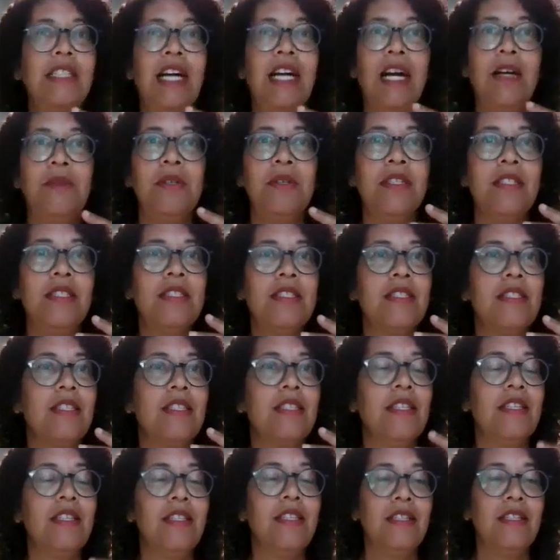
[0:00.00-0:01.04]
I was
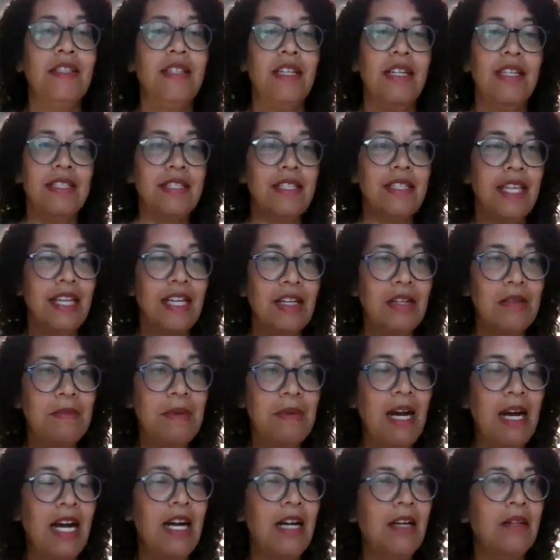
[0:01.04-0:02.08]
a single
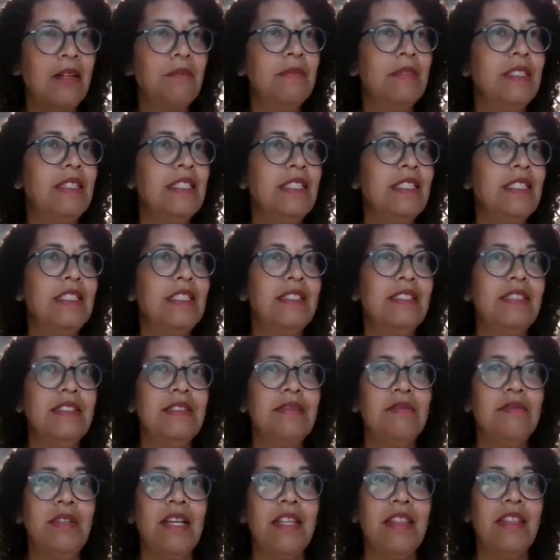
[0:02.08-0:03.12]
mom
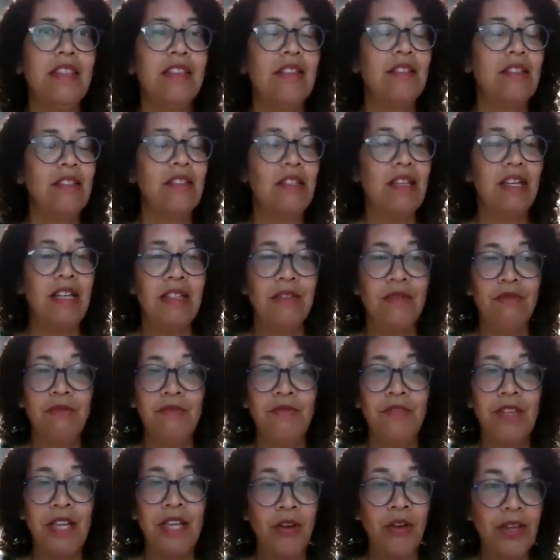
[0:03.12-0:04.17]
with a
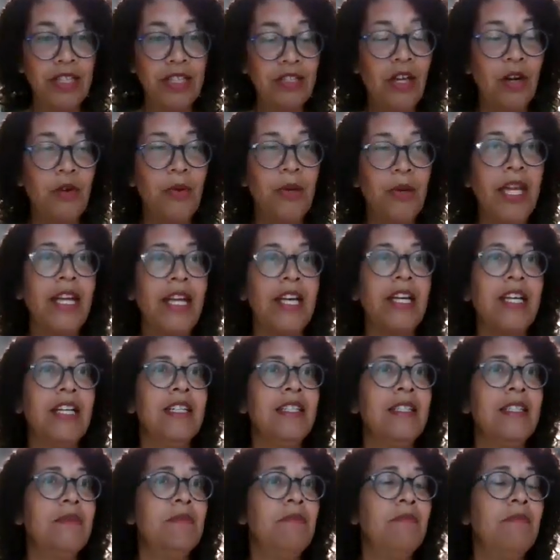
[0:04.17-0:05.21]
very low
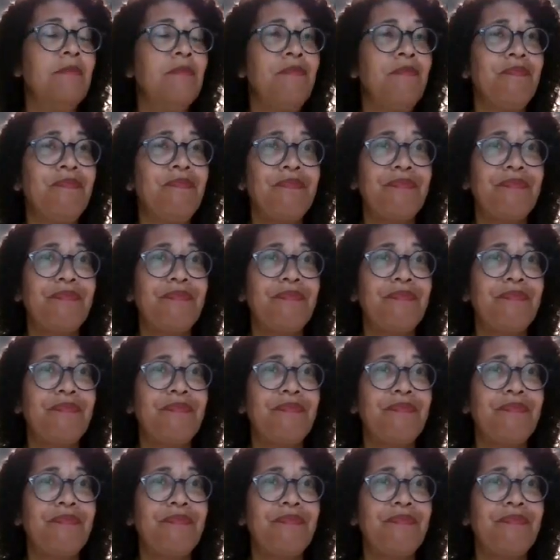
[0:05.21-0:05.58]
income,